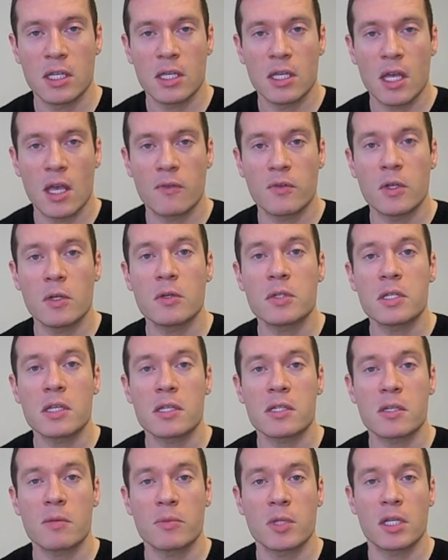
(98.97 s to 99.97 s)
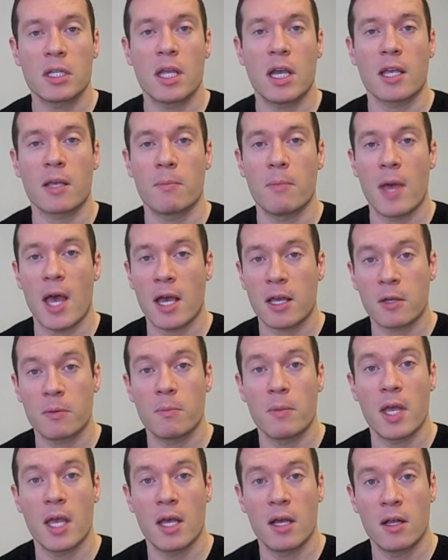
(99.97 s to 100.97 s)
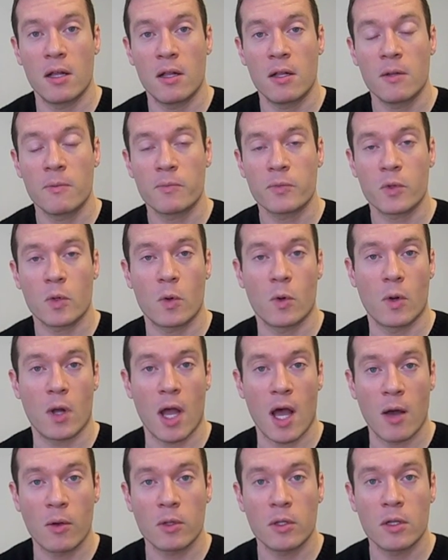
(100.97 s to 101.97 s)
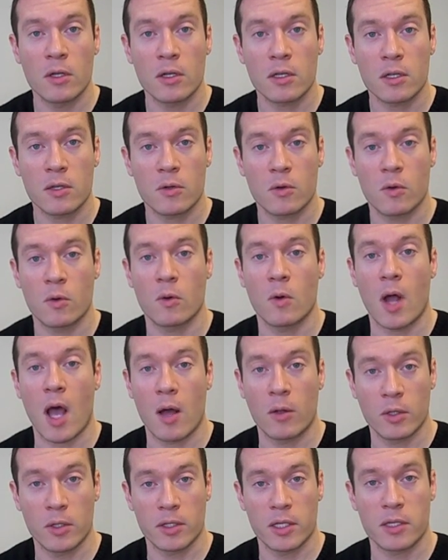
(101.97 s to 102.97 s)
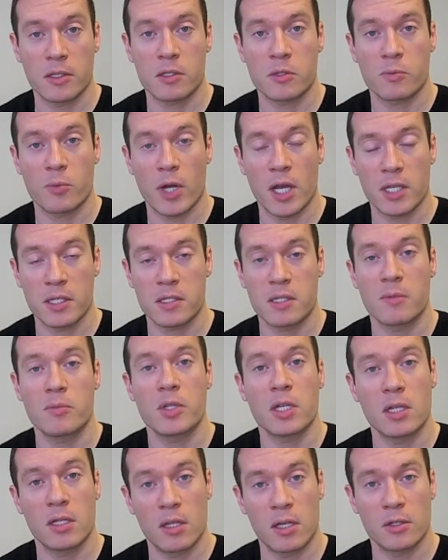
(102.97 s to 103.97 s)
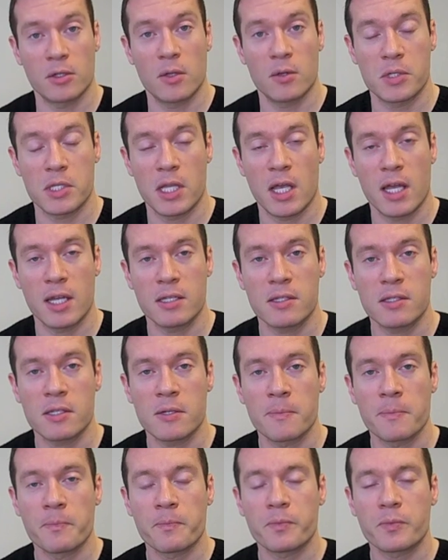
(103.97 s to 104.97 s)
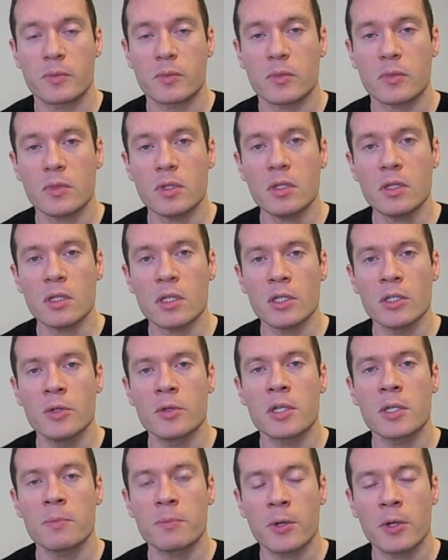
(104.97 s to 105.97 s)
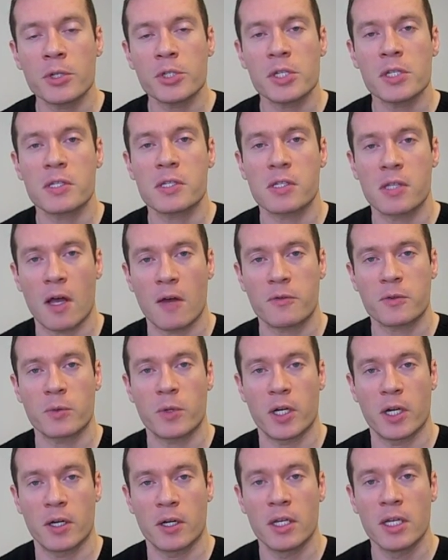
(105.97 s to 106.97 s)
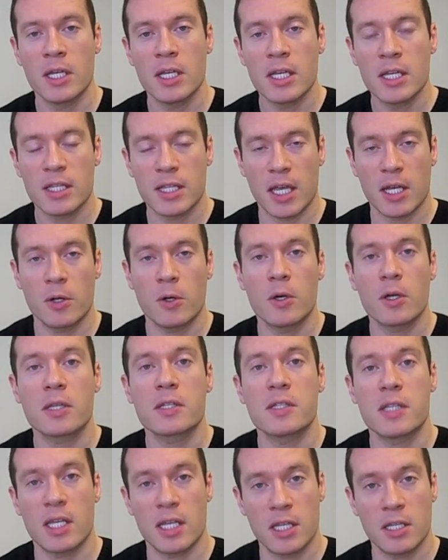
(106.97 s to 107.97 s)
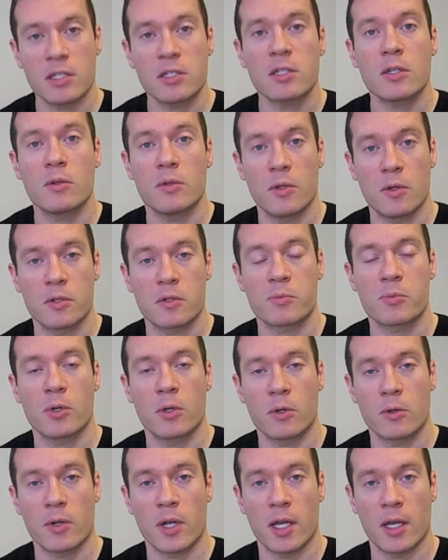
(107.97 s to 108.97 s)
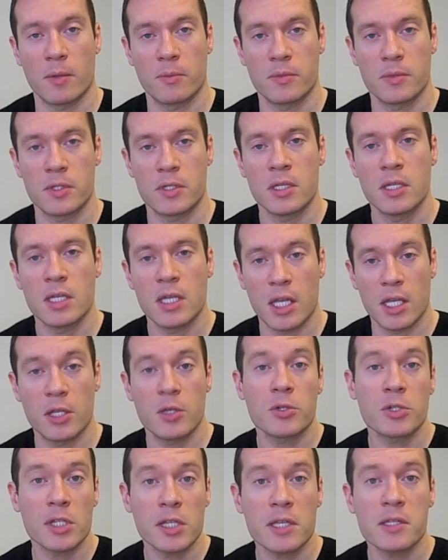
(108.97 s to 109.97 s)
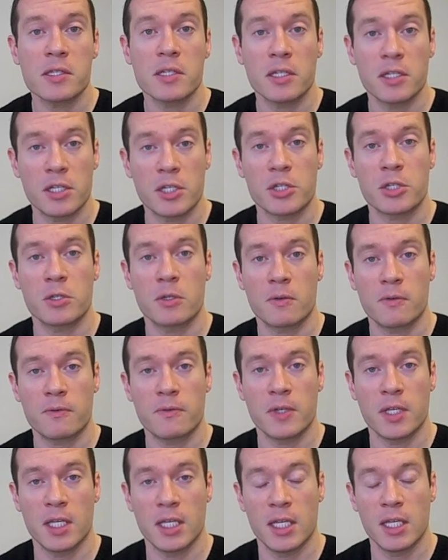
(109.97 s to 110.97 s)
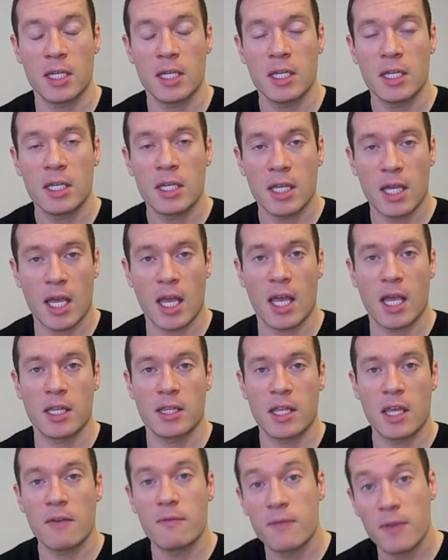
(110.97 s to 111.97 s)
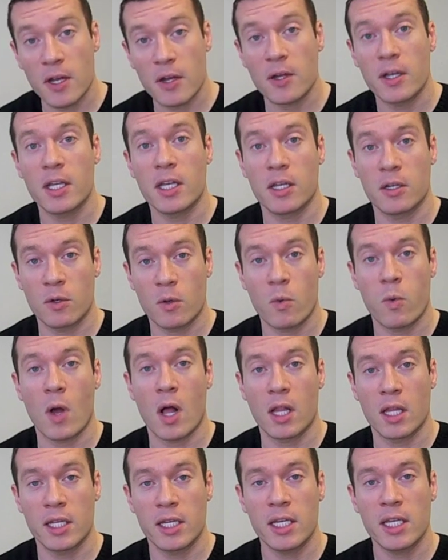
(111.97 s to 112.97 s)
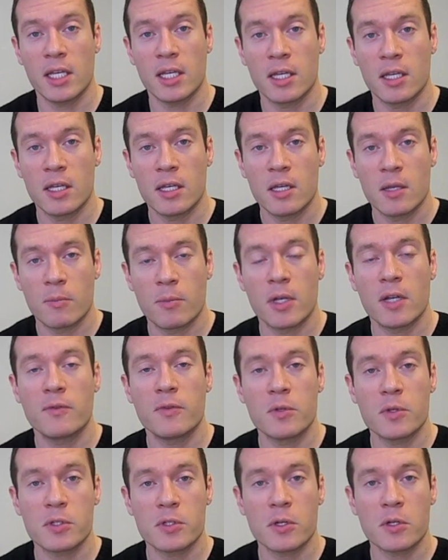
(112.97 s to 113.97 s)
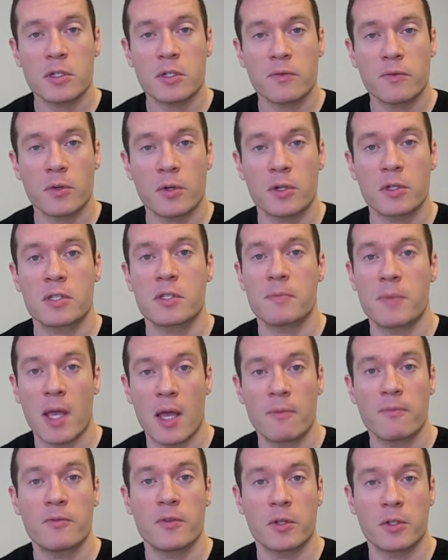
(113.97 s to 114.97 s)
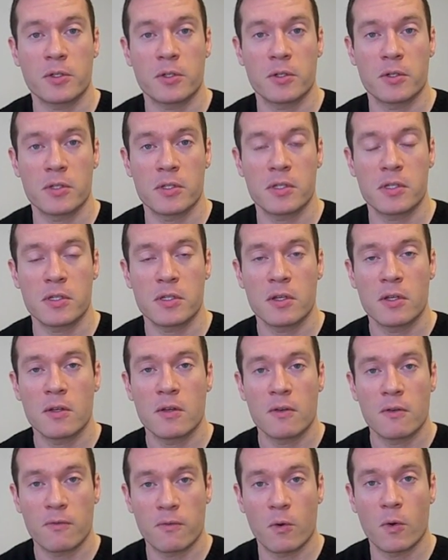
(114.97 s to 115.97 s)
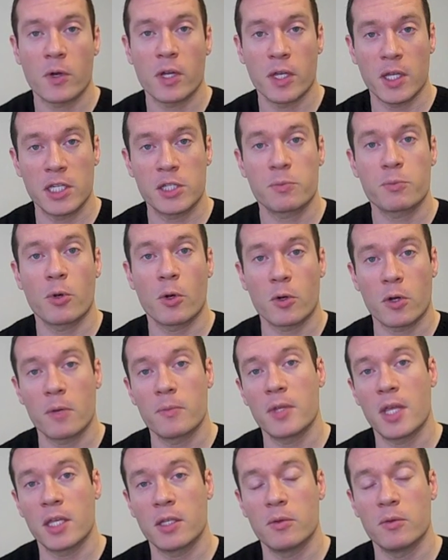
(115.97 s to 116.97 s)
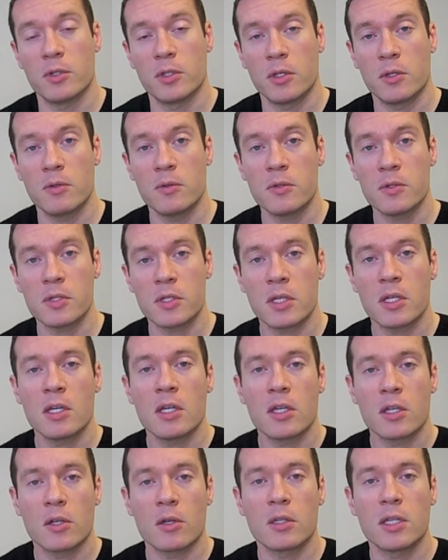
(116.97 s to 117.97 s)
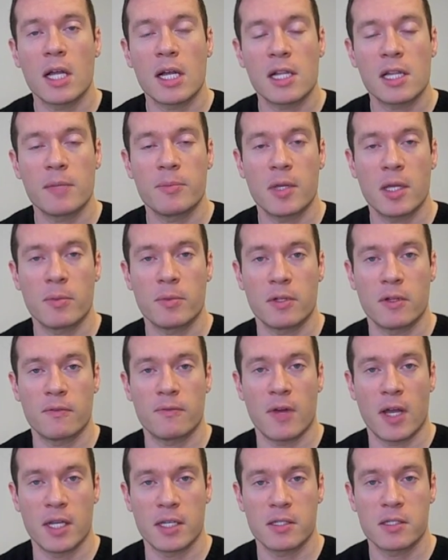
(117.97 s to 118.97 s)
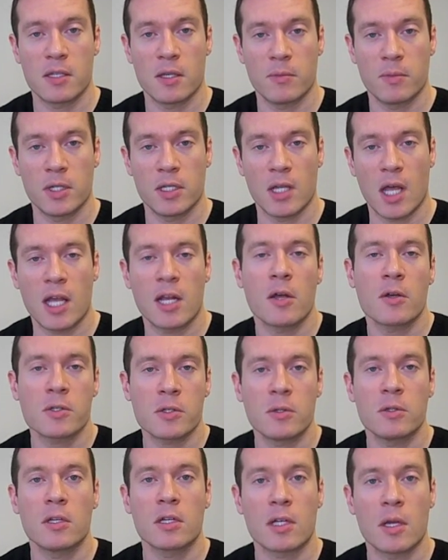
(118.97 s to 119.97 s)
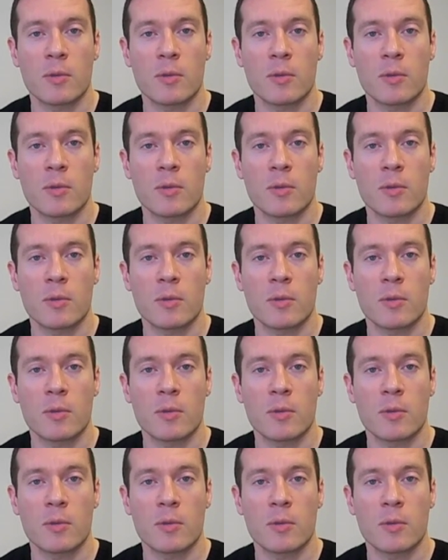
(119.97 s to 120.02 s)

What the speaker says: If you're using something like Mac Mail or Outlook Express, something along those lines, you can purchase software that hooks into those programs. It usually is an additional fee, and they vary in quality, but if you search for spam filters for each program that you use, you'll likely be able to find some. And I'd also look